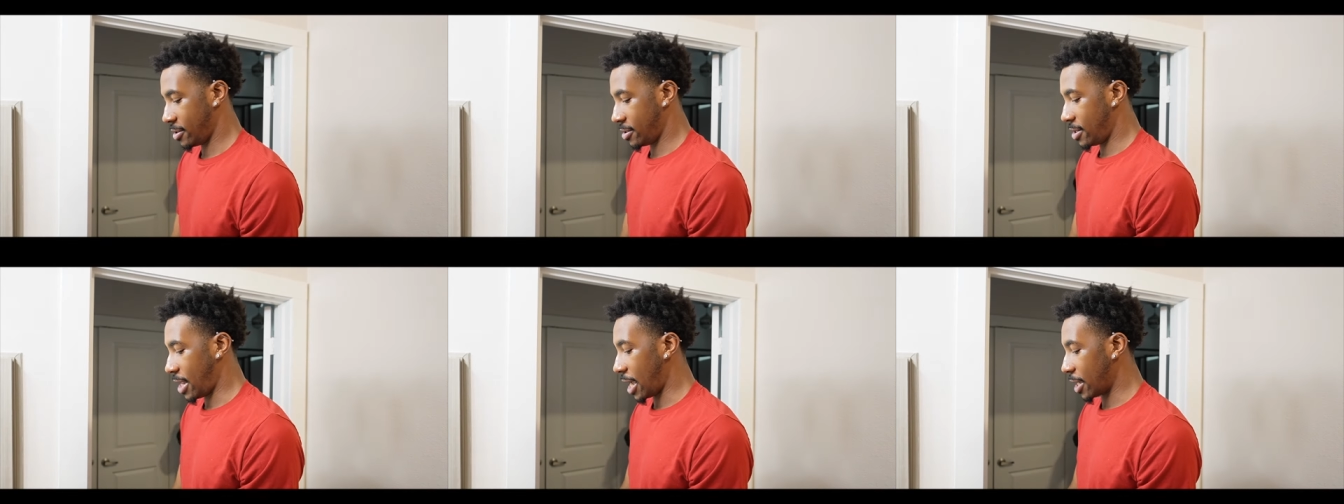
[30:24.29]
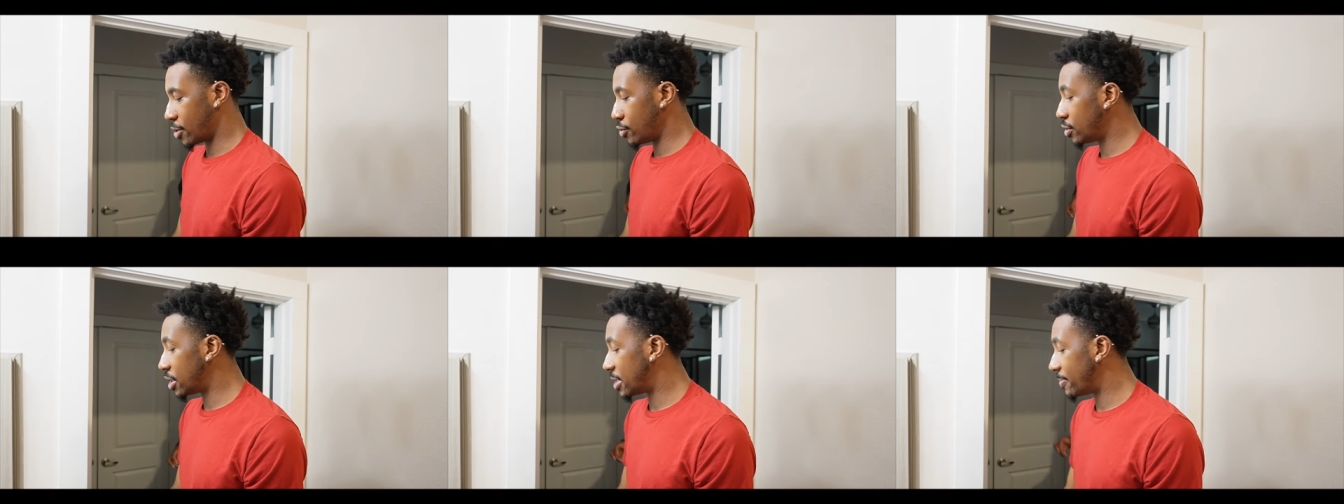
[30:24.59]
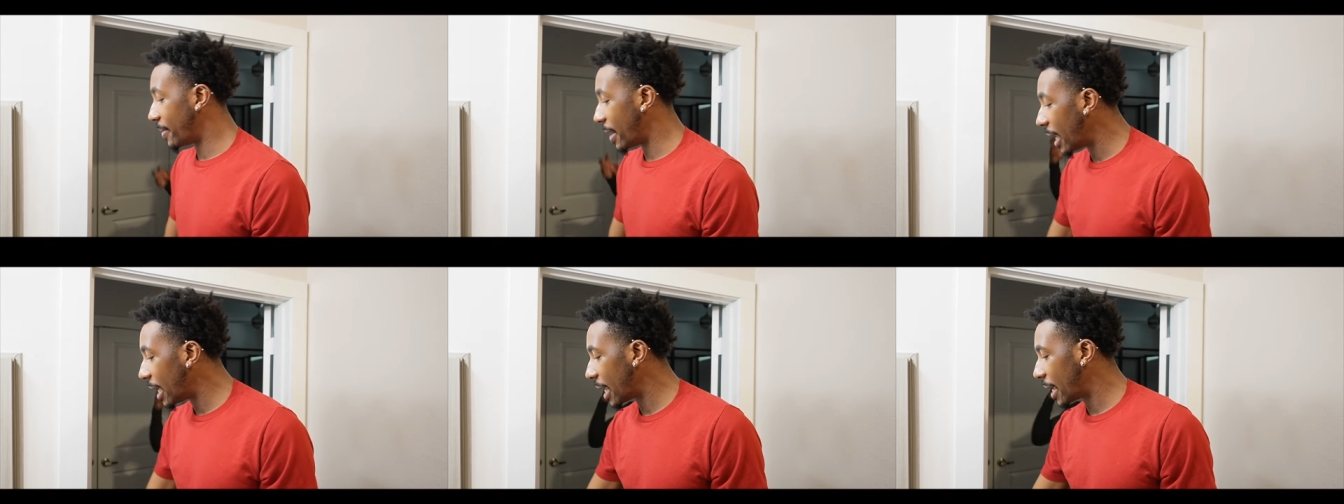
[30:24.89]
Like you
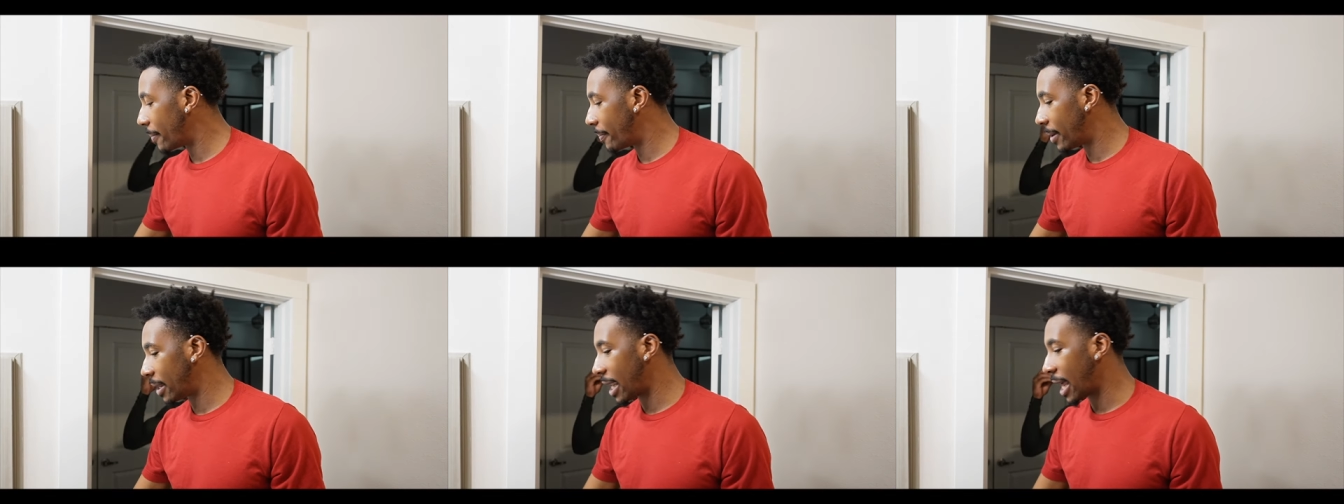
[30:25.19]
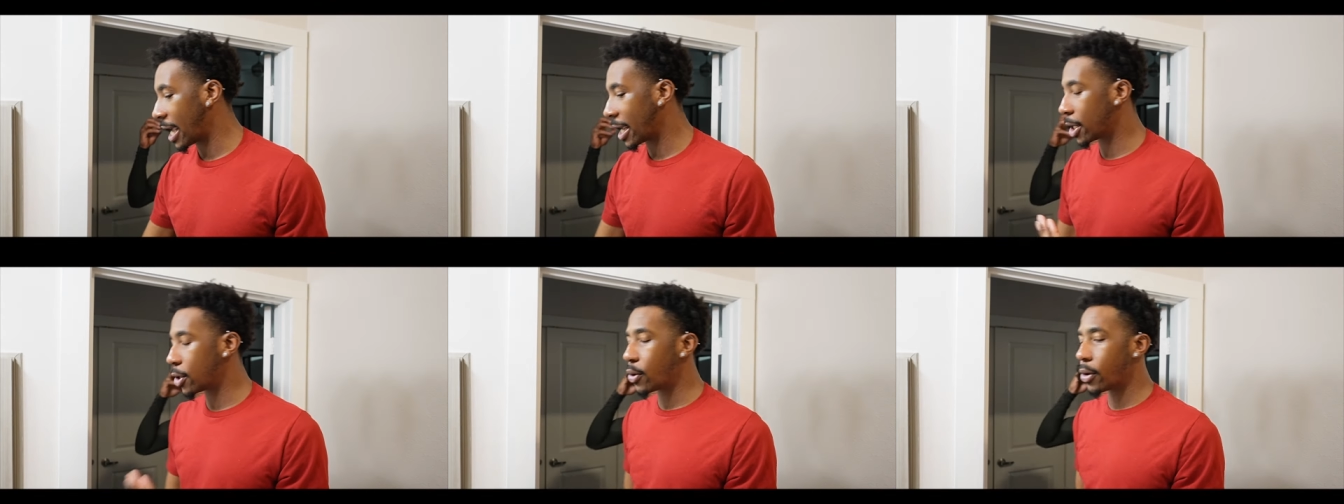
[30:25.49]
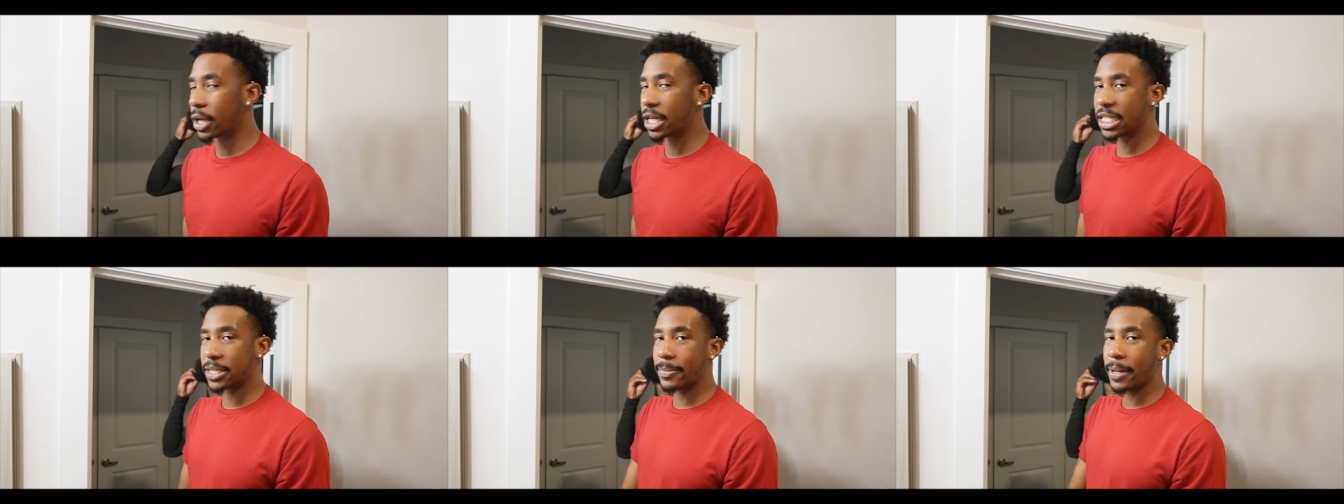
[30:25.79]
smell it, but like you
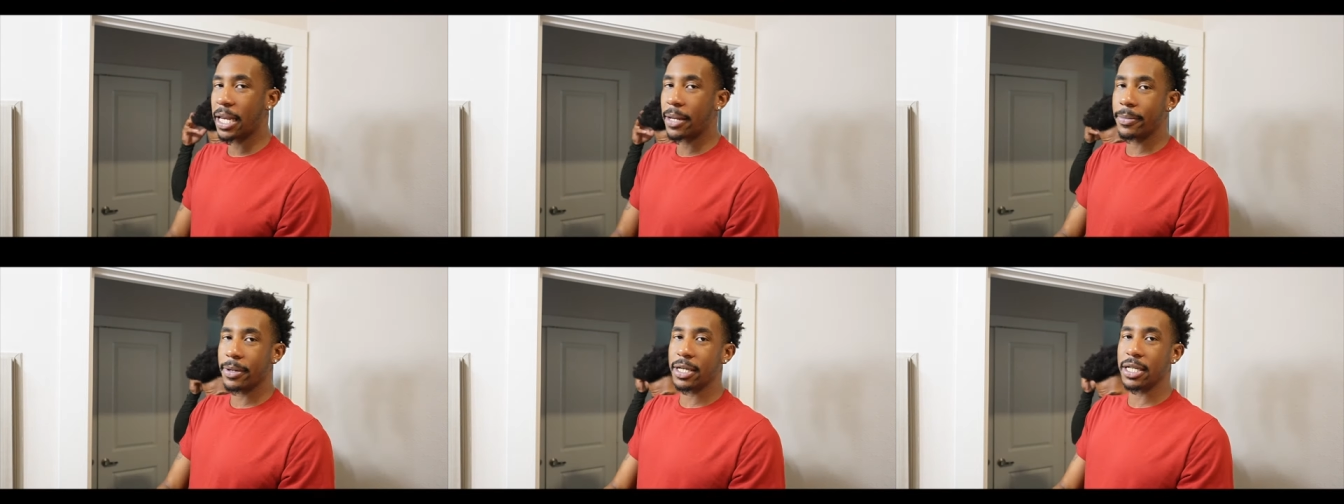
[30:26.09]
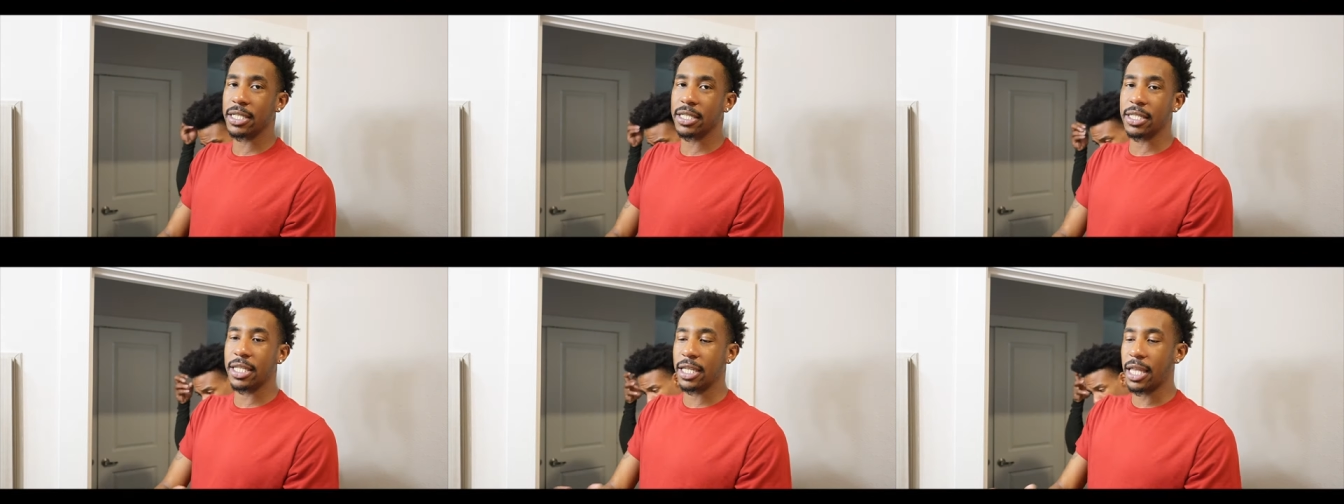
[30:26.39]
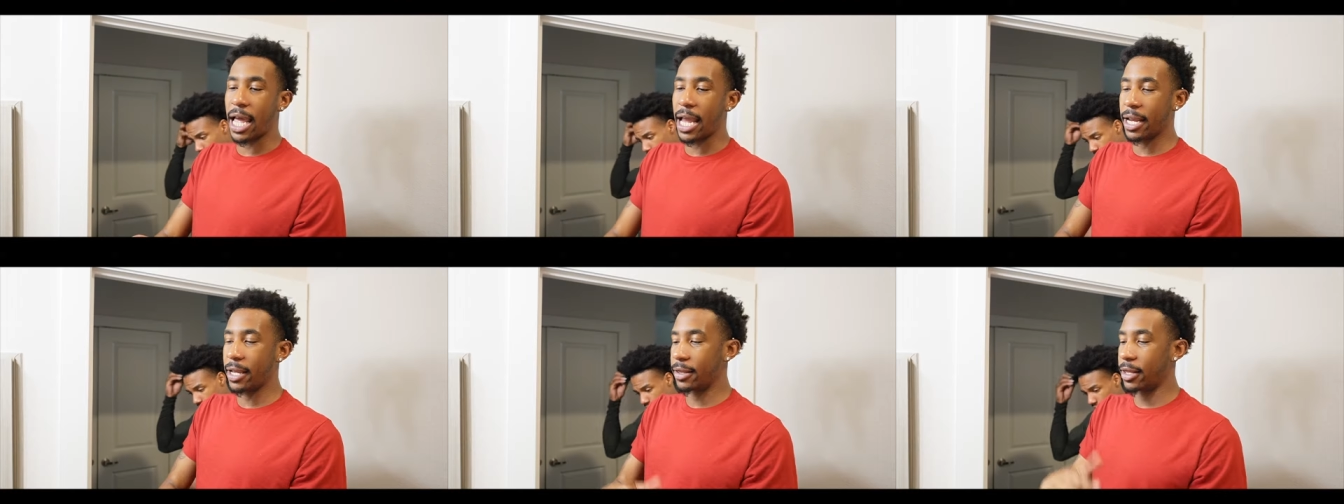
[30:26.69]
only smell it because the,
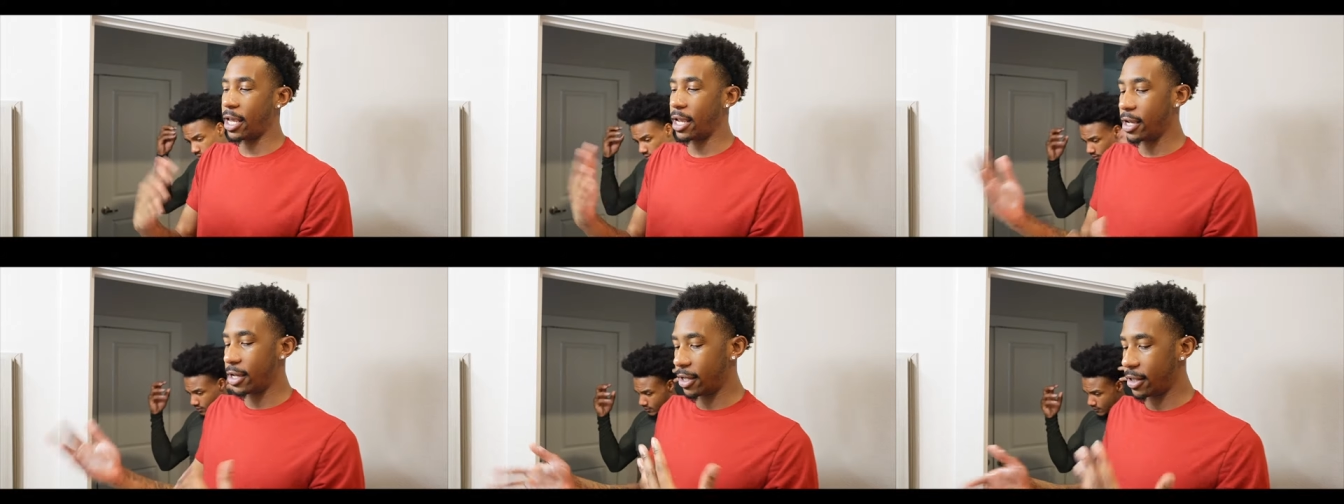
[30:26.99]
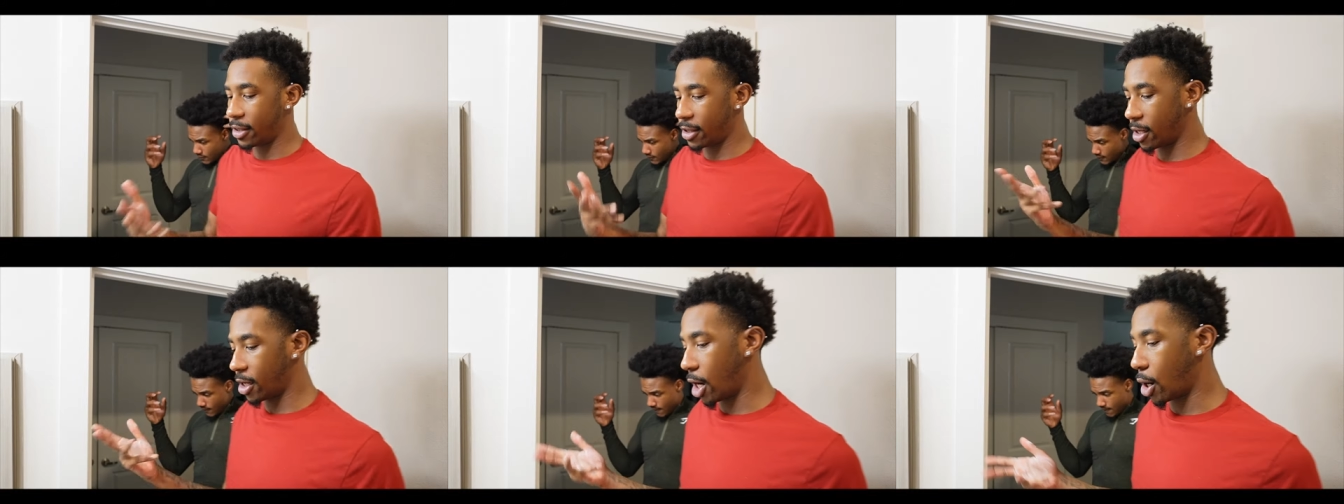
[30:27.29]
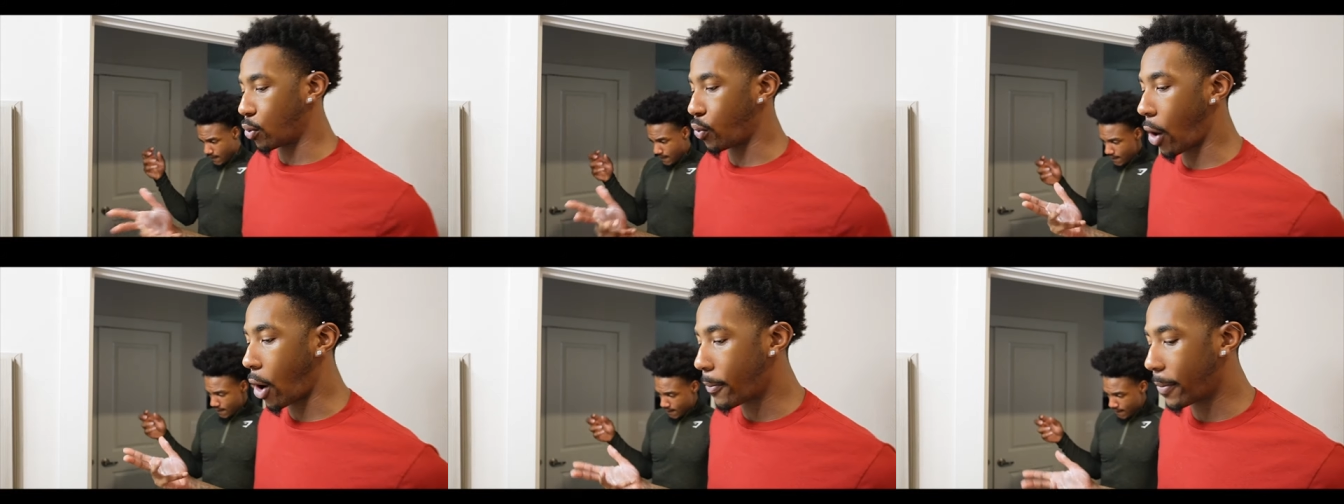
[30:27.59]
like the the
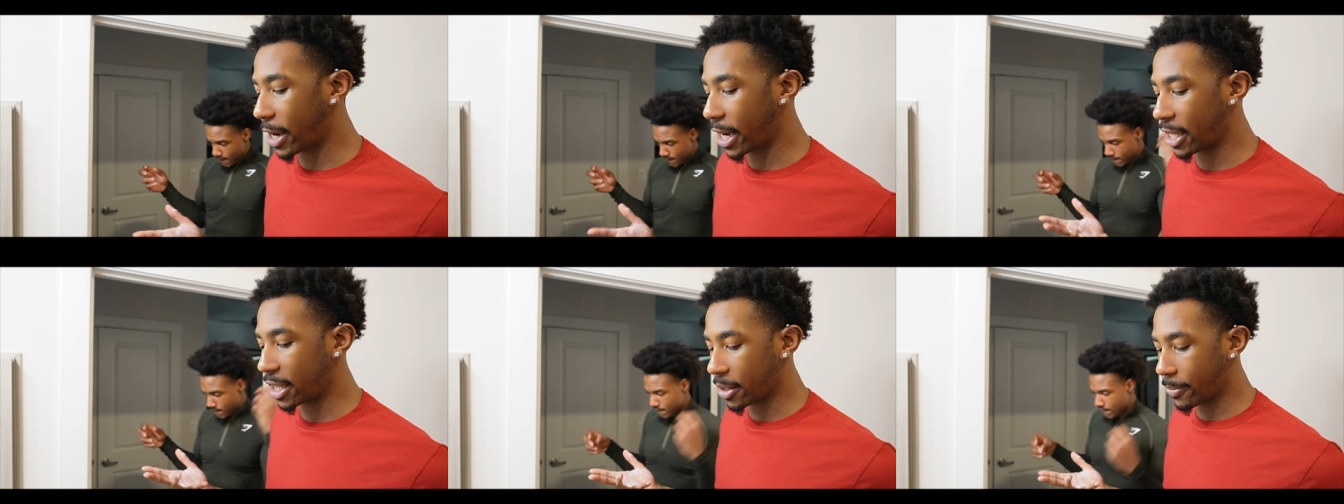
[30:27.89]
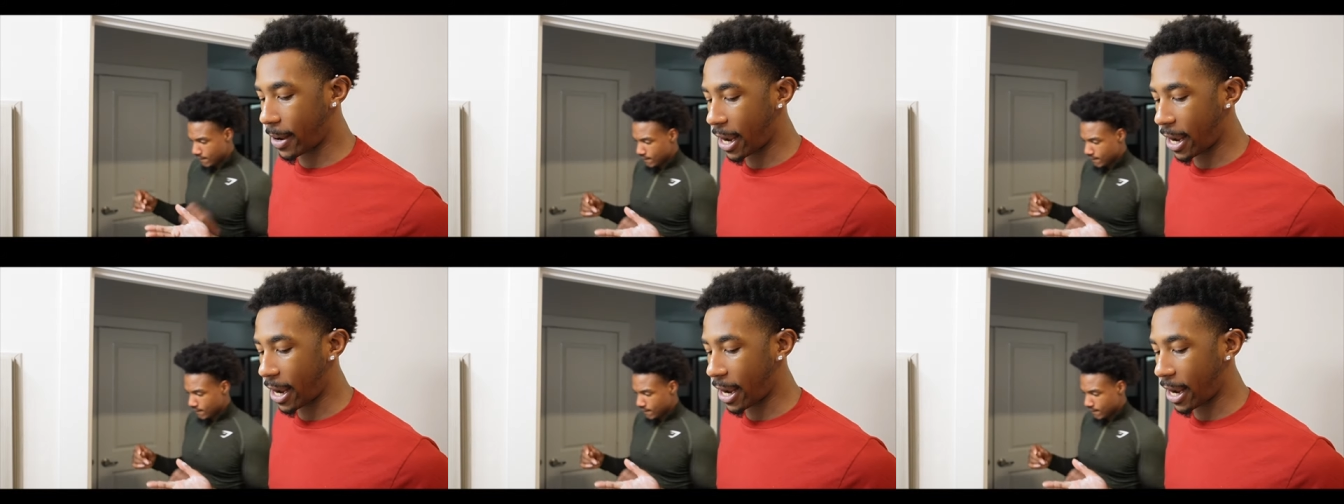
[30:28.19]
aroma in the